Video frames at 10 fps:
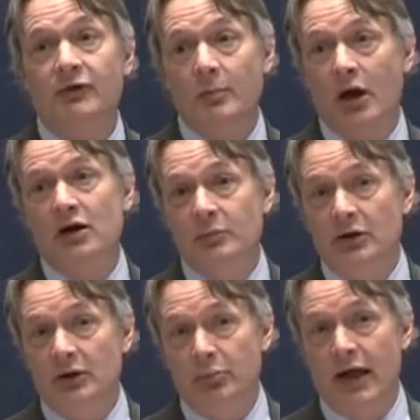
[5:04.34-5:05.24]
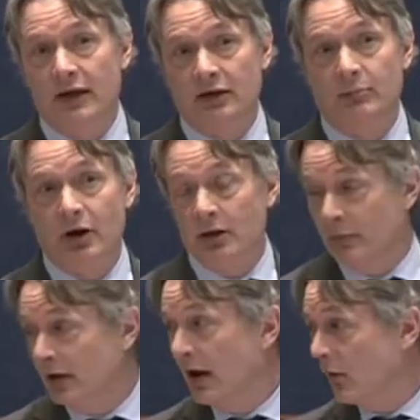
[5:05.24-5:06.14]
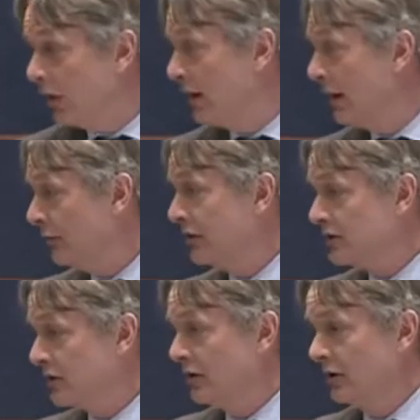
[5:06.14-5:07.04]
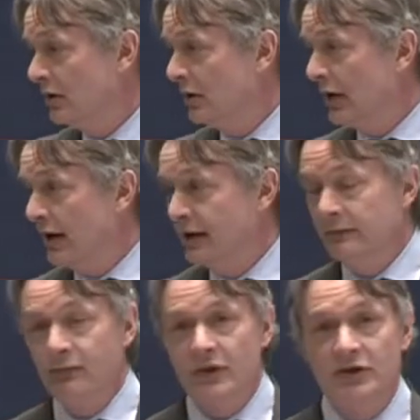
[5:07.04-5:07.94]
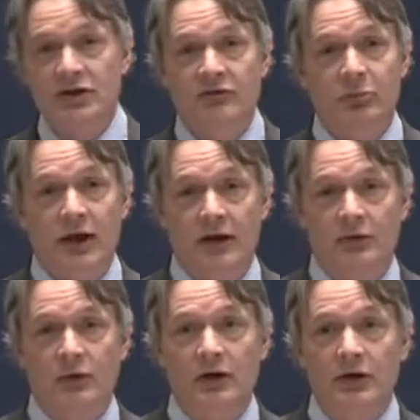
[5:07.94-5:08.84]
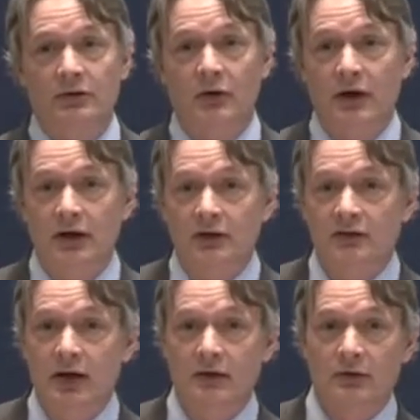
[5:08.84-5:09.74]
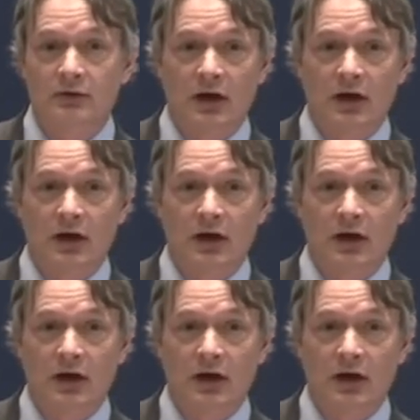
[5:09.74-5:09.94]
from our community planning department. And I wish the chief planner were here so I could extend those